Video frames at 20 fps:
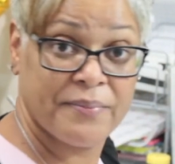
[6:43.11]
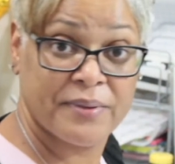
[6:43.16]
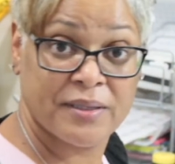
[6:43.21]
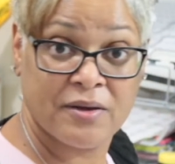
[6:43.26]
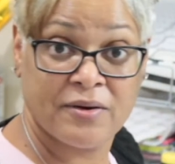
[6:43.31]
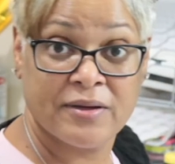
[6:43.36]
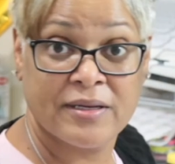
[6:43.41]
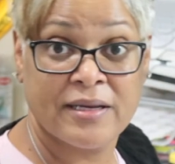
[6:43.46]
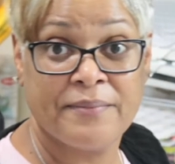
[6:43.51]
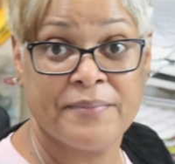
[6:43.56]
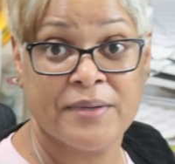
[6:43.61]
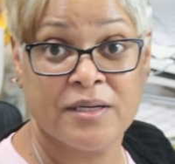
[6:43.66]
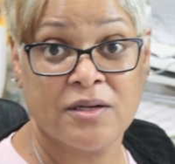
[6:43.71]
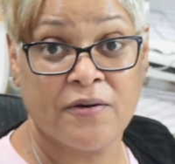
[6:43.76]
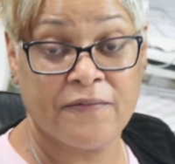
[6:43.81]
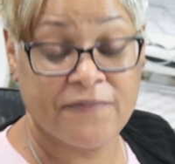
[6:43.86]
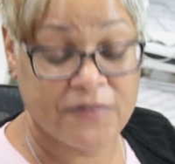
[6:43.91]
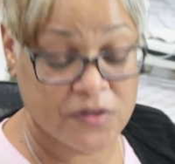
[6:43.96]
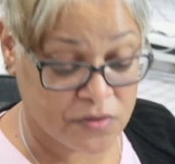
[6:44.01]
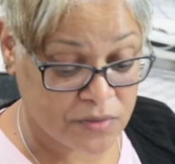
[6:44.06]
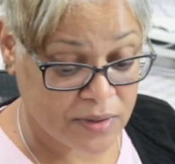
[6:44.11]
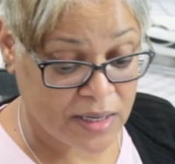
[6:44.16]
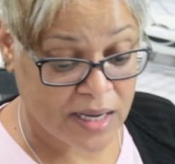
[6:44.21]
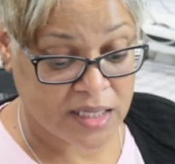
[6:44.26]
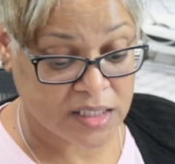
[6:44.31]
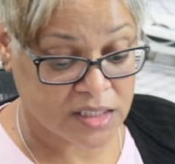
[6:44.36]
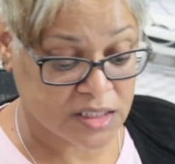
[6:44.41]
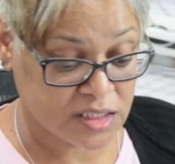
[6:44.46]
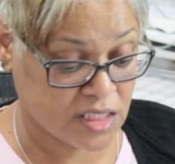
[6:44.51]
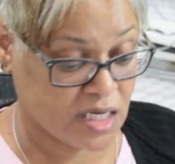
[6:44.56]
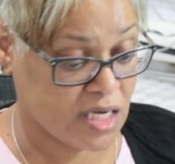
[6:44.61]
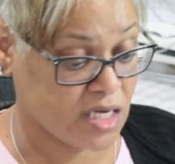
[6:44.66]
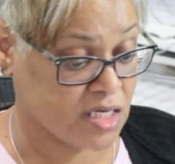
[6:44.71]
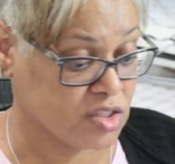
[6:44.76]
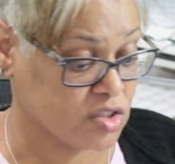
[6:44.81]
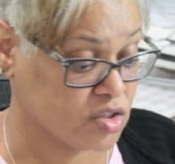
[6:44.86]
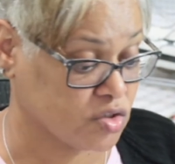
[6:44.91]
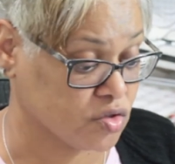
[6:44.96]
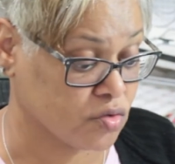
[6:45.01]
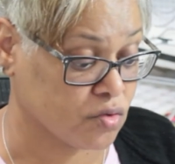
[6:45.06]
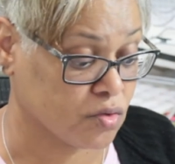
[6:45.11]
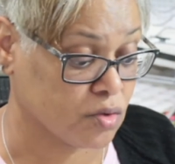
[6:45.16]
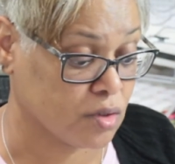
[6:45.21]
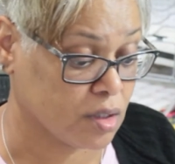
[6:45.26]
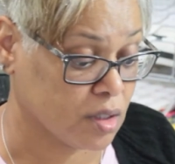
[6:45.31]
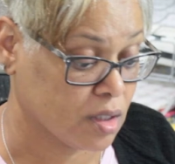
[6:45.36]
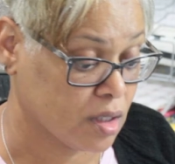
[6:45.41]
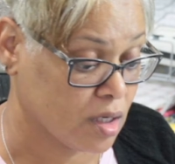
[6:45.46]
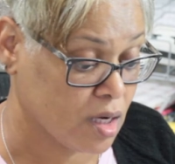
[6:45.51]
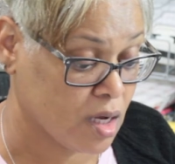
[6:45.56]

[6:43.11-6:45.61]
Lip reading: below and let me know if you guys change your